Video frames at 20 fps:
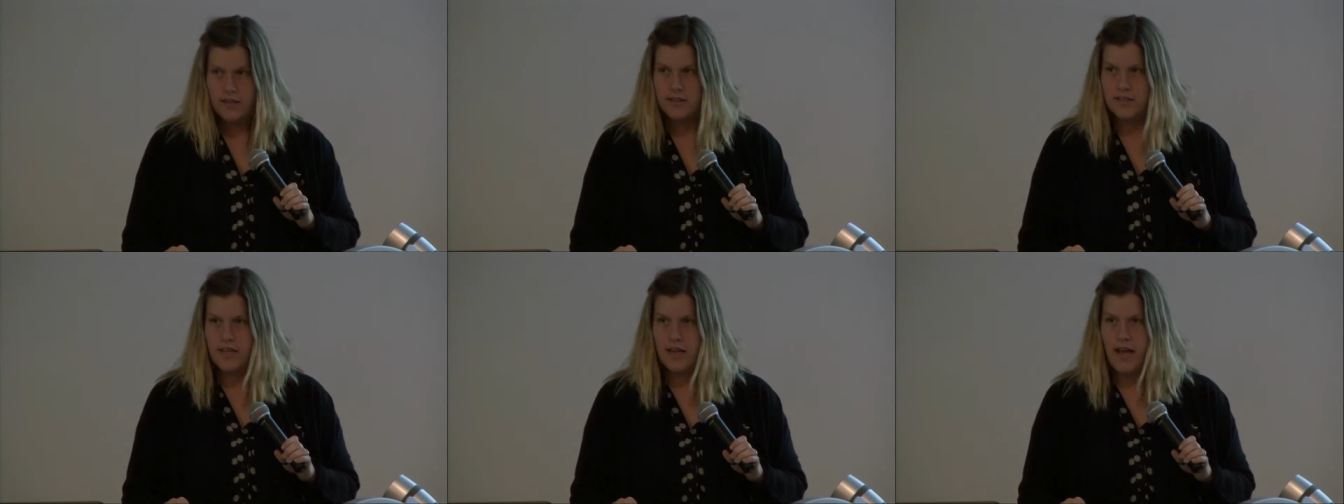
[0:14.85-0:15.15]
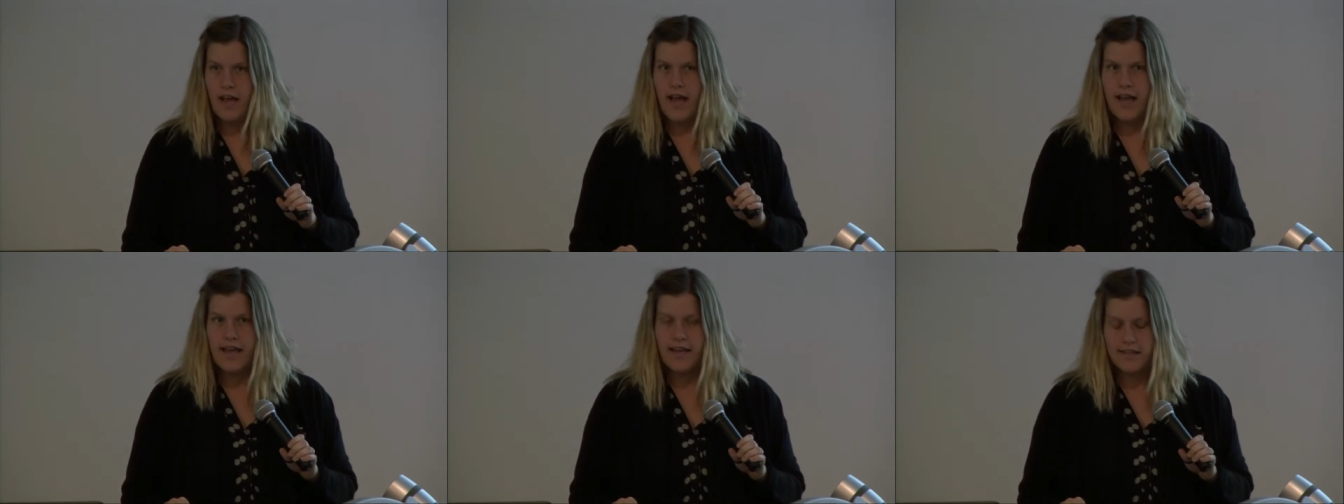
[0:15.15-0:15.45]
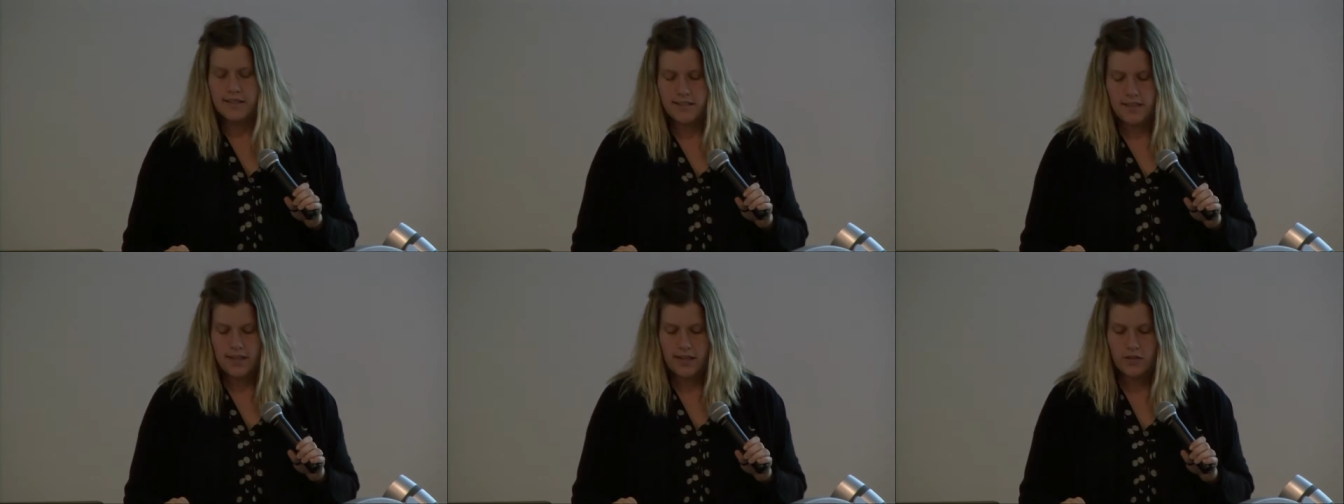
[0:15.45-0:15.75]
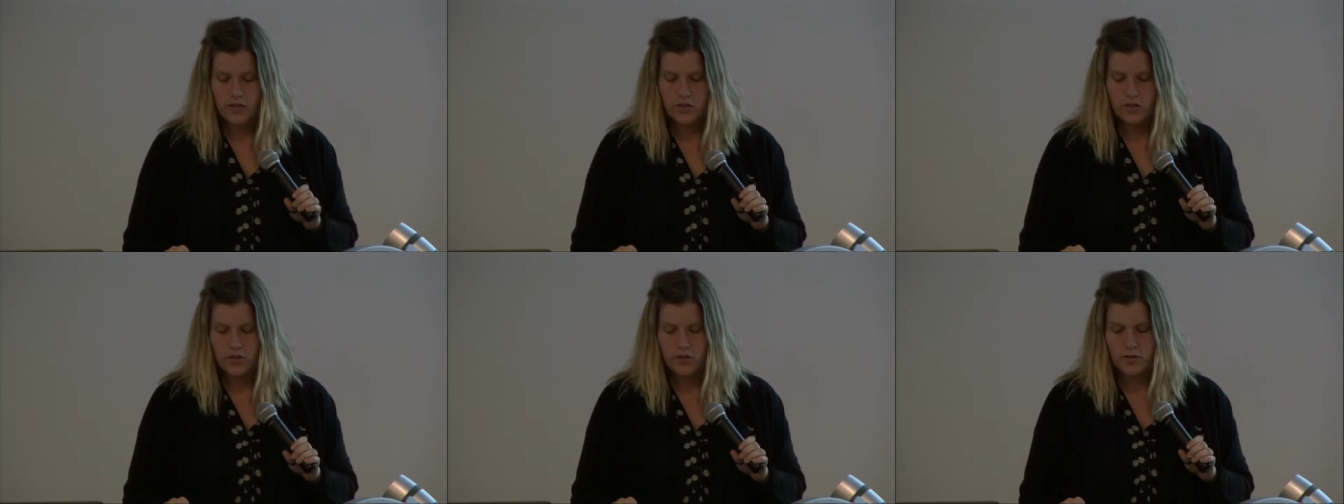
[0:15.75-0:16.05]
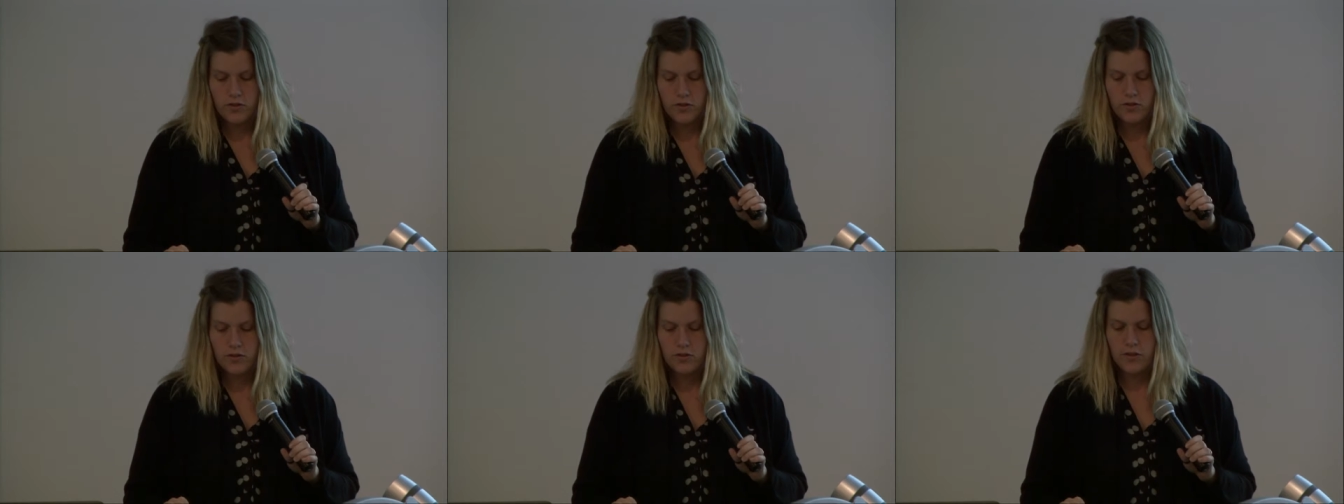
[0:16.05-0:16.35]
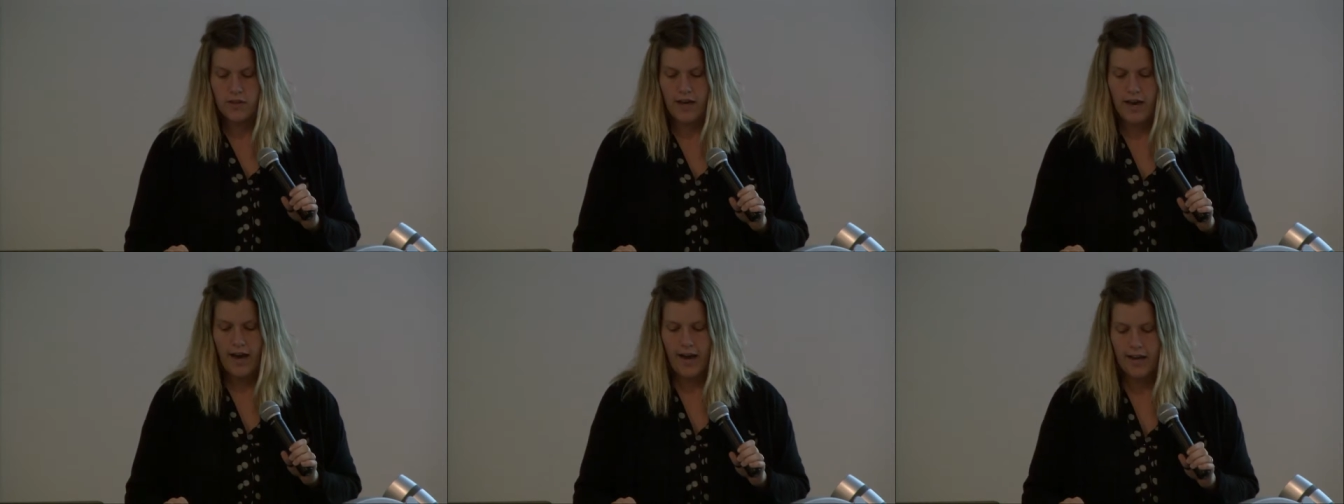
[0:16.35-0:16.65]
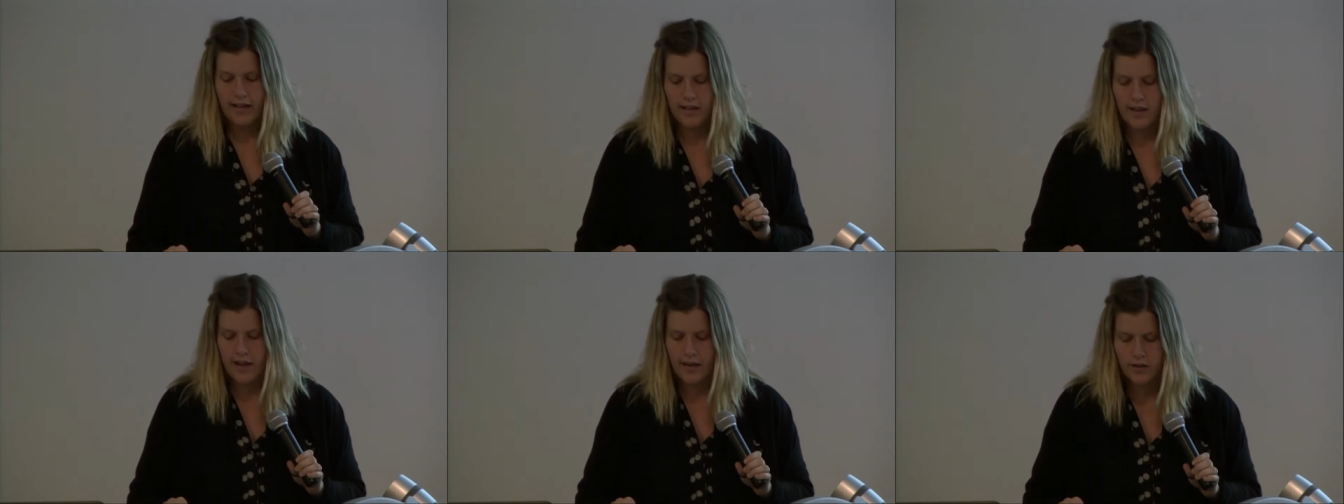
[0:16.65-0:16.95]
Today I get to introduce you to the
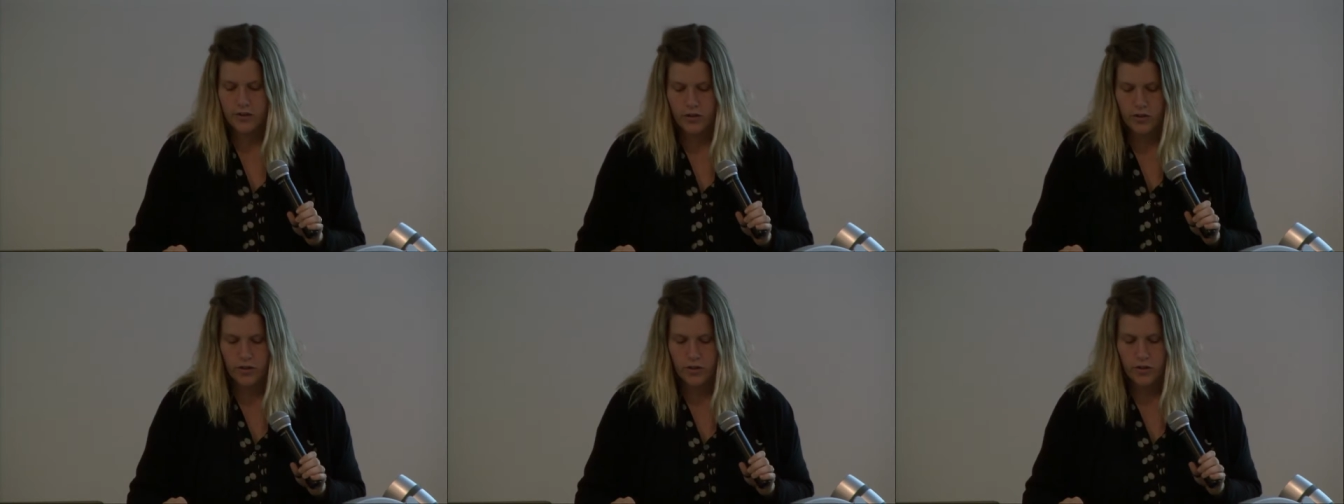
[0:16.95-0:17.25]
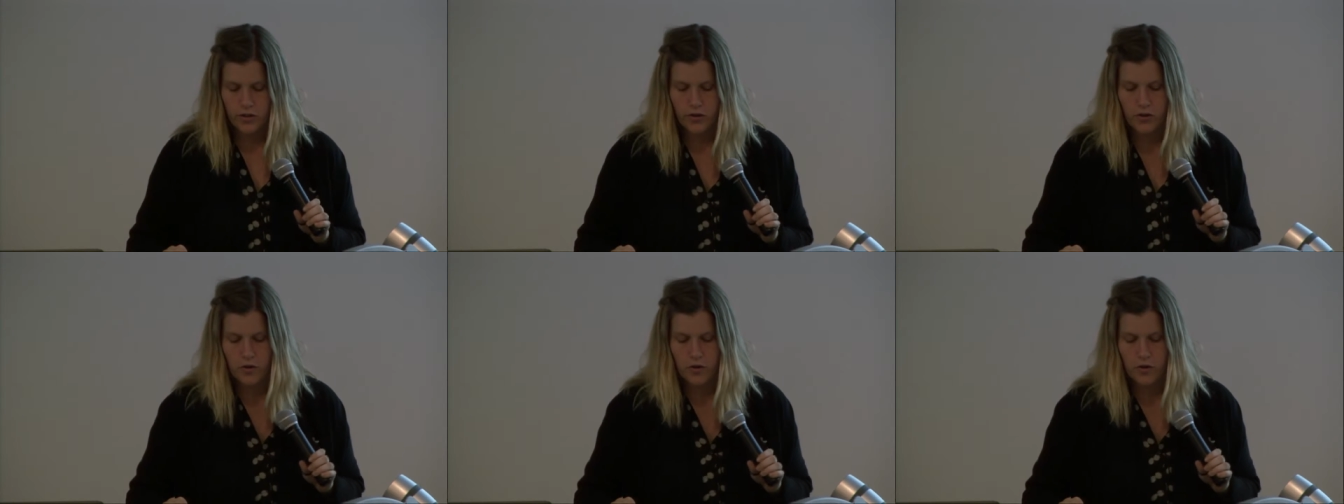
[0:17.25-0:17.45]
Hyde lecturer